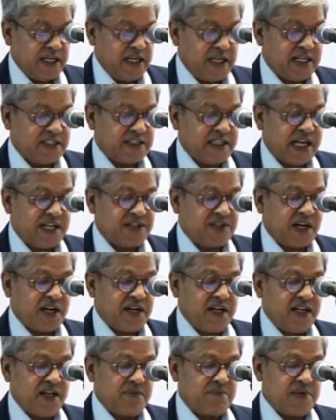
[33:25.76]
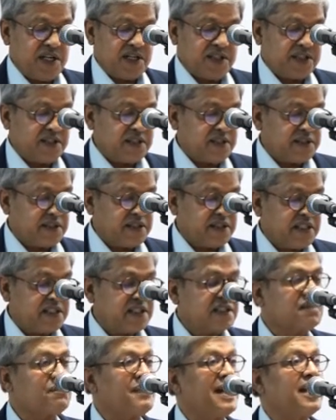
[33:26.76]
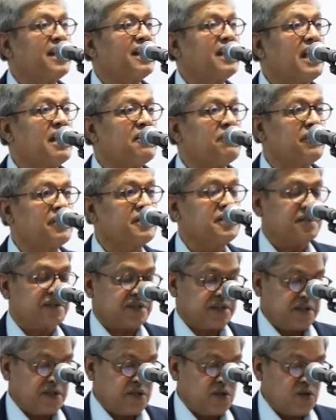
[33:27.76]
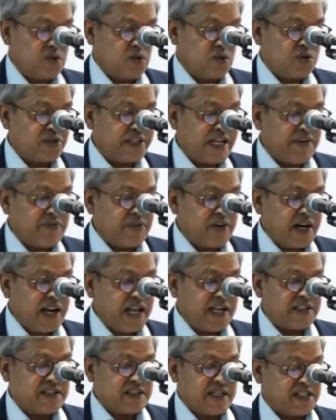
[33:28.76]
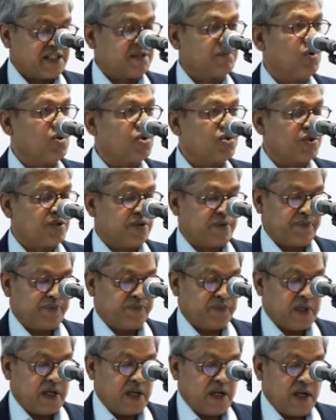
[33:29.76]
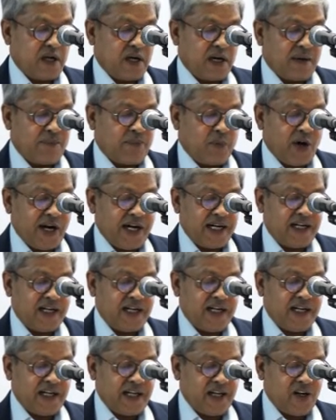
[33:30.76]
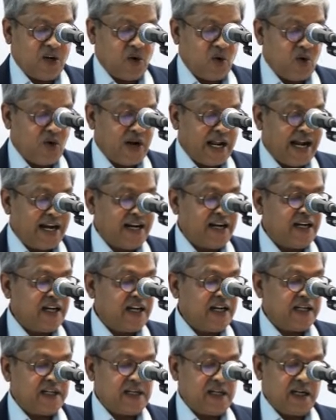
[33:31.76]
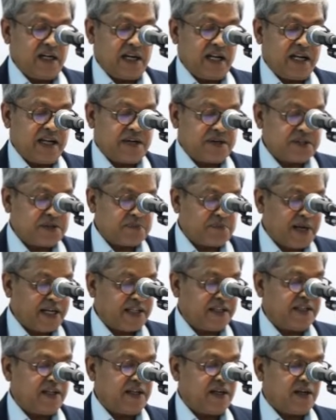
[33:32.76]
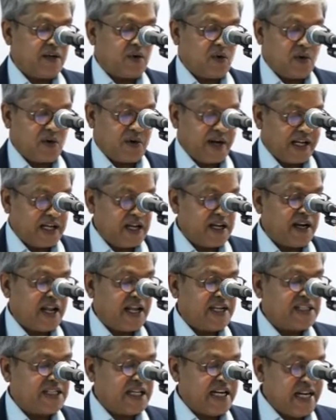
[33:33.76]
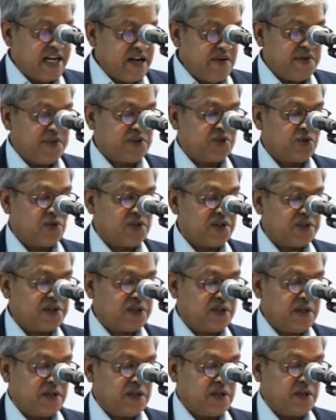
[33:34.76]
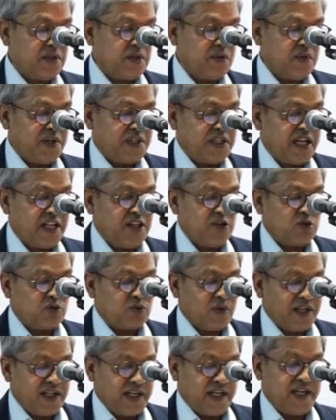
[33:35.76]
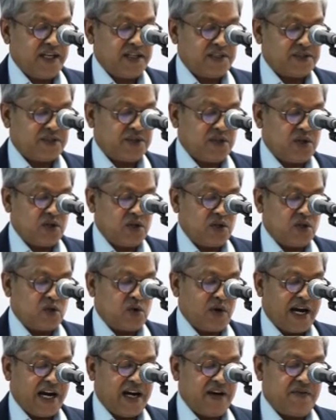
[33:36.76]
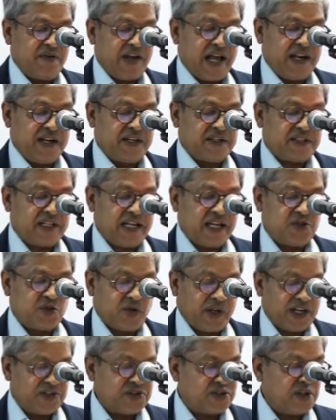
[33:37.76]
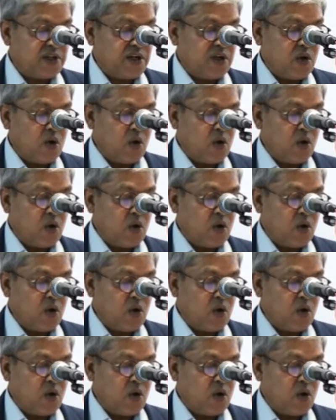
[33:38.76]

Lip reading: his HRD minister's systematic efforts to saffronize textbooks, appoint little known and little respected or recognized individuals with Hindutva leanings to head various educational